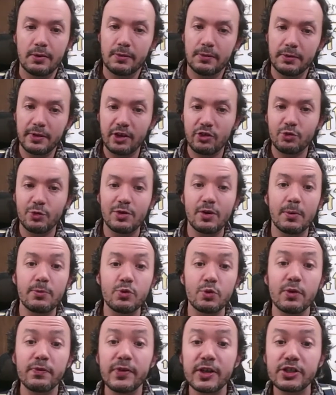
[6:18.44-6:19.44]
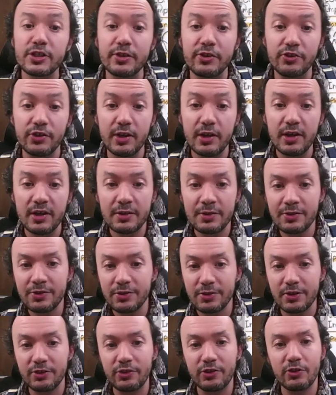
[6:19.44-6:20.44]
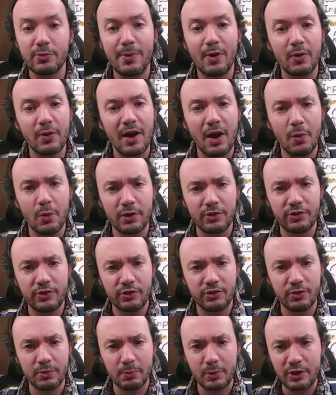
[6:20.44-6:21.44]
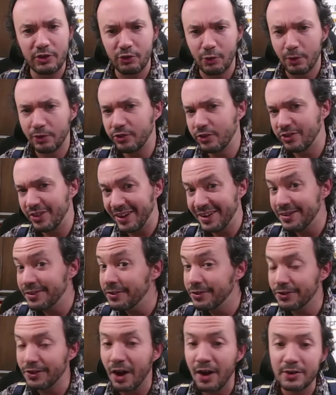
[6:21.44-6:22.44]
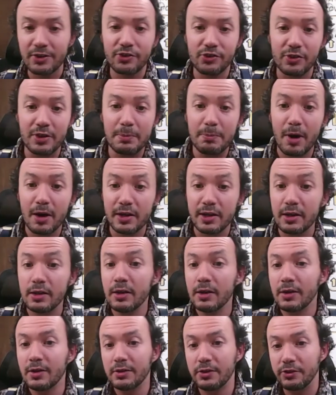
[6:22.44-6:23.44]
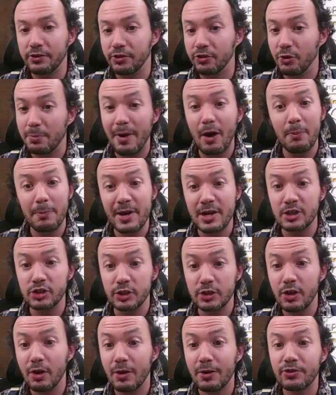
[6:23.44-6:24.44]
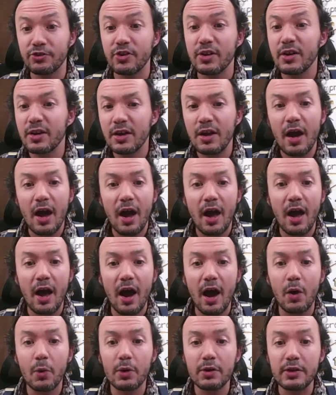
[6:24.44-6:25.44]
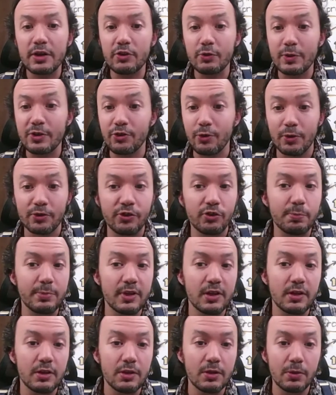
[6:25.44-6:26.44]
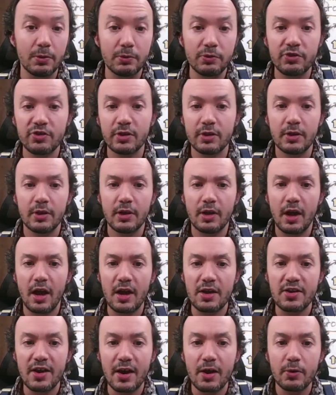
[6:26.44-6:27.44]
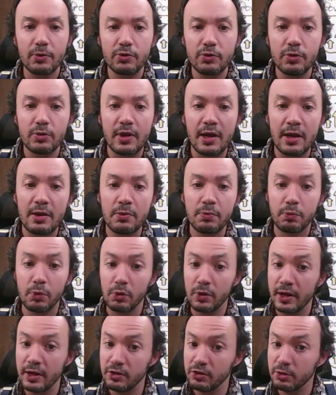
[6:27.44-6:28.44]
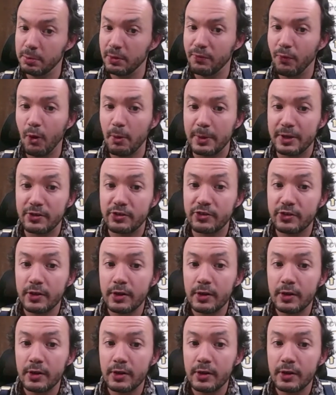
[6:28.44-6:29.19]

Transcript: Next, we come to efficiency, and this is about how are system resources and, honestly, money. This is about managing cost. How are these resources being used, and how do they relate to performance?